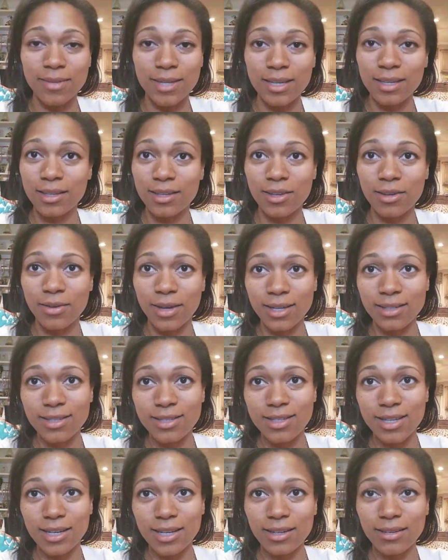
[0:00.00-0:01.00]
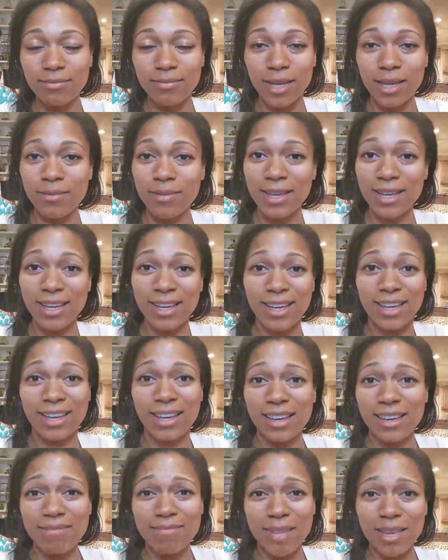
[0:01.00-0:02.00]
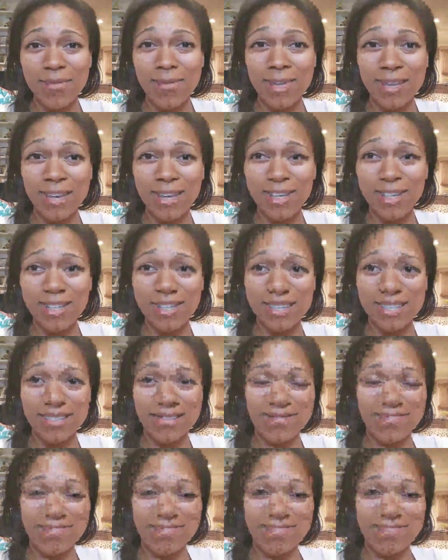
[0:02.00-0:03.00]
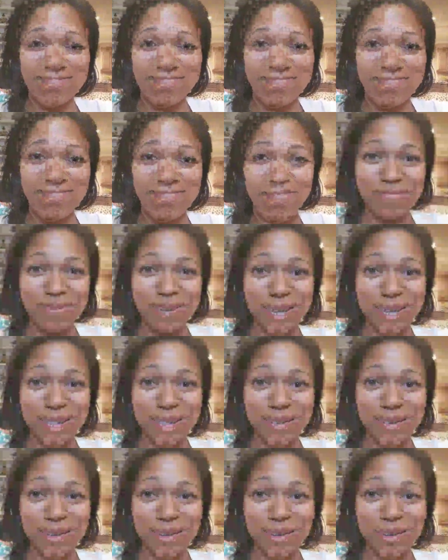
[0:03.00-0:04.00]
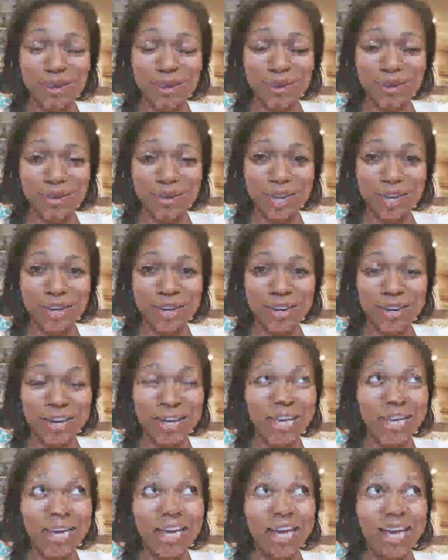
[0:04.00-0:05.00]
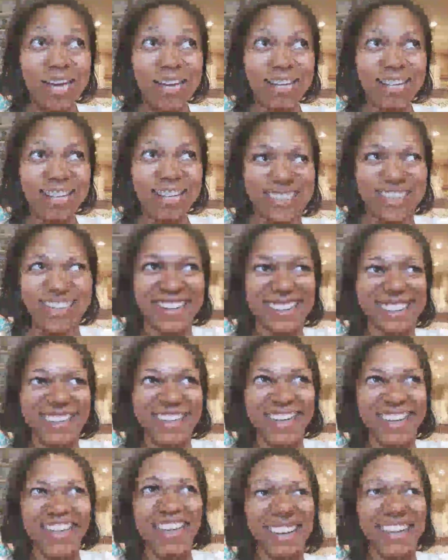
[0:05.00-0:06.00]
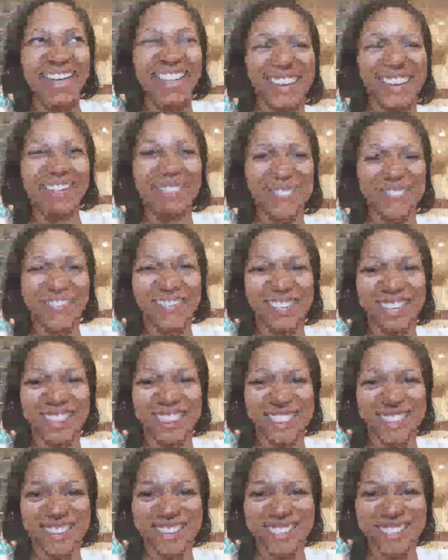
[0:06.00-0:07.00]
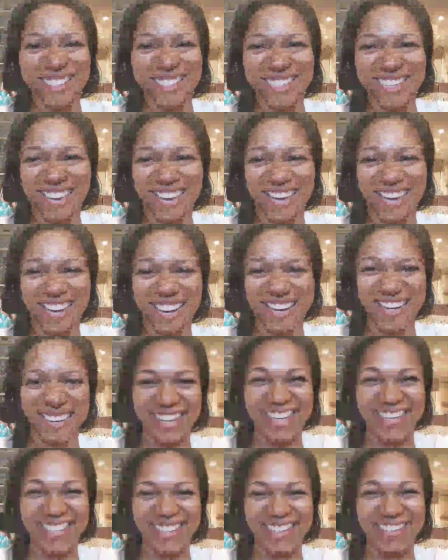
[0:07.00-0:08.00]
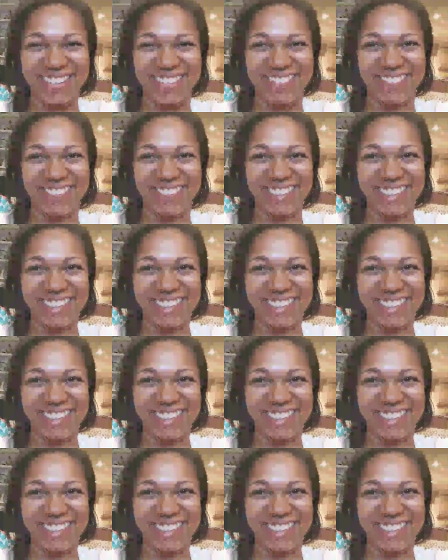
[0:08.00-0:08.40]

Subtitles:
be a UX designer? Maybe I just picked the wrong career again for the third time.